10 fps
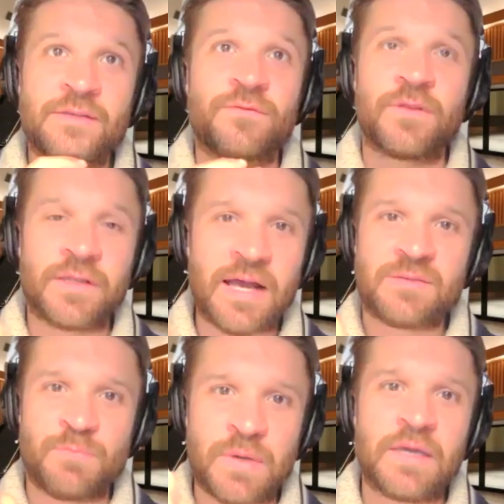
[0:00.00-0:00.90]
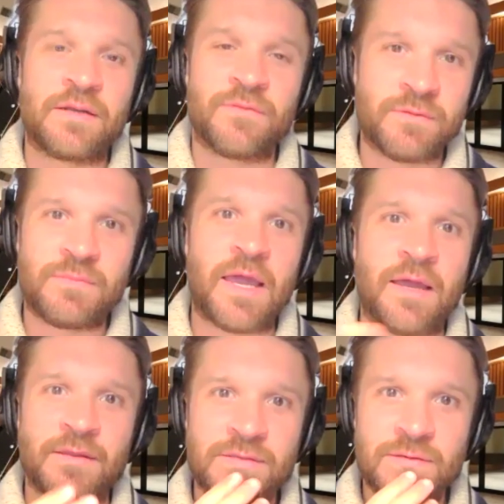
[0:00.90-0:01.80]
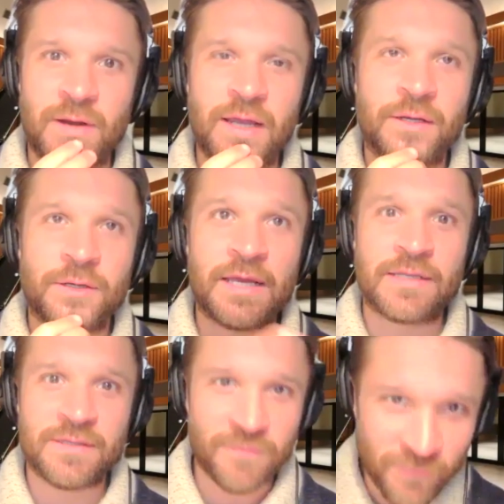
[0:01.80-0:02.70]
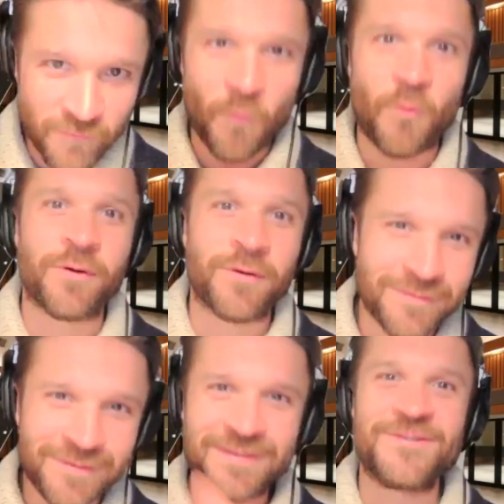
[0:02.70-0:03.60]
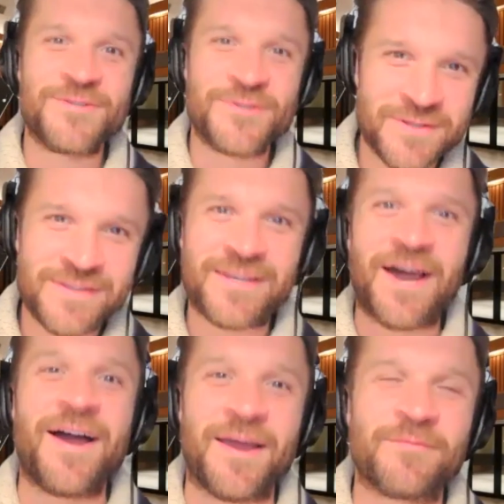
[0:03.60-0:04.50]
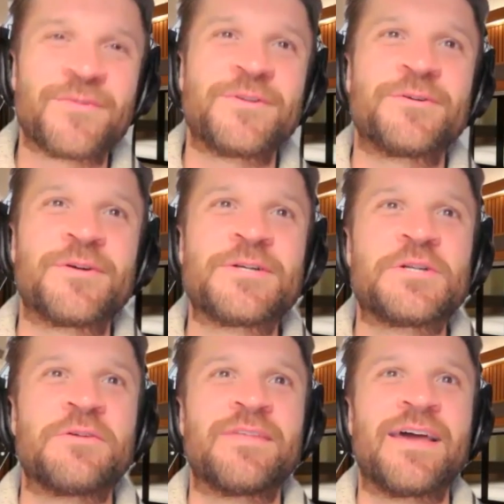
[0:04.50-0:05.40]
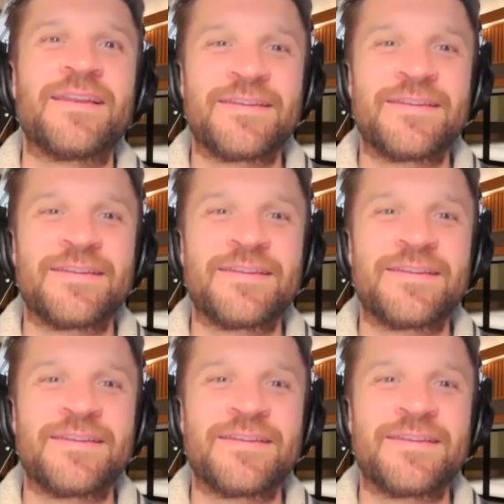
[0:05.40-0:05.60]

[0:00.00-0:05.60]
for the last beat of the dance, right? You're dancing for the time, for the duration of that,